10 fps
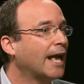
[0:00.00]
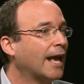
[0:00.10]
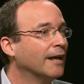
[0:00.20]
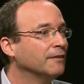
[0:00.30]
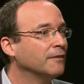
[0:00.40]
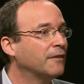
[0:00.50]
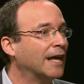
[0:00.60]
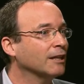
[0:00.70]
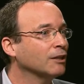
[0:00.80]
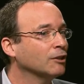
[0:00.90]
And
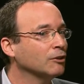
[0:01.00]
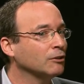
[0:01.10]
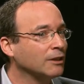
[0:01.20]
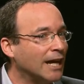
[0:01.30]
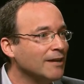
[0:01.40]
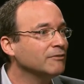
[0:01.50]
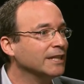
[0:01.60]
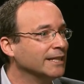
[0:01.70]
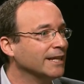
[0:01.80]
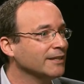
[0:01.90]
that
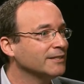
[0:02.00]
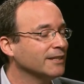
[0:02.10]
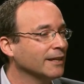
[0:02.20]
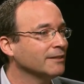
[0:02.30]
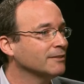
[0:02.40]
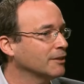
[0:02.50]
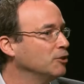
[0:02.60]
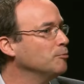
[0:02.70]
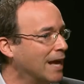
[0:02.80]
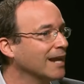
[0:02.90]
liveliness is the
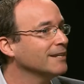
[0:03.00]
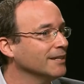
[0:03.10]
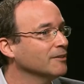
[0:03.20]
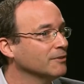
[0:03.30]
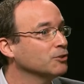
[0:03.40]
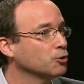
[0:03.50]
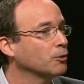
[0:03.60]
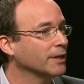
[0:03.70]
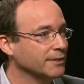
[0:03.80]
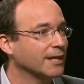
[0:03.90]
humanity of the
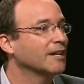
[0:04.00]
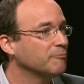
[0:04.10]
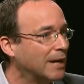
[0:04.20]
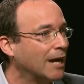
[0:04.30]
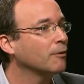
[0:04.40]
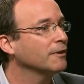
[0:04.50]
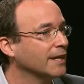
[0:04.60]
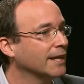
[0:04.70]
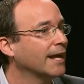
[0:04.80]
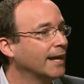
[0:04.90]
story, is the kind of power
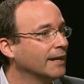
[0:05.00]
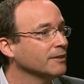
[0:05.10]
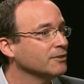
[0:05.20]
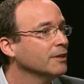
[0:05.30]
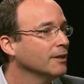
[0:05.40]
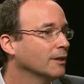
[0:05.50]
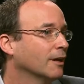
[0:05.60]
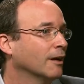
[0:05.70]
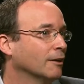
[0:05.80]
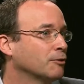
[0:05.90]
that it has
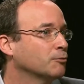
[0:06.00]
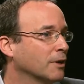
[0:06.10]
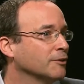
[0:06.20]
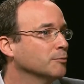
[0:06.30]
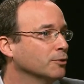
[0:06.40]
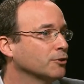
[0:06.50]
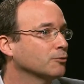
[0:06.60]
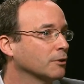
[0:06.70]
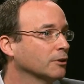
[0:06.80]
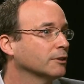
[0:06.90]
throughout the Buddhist world.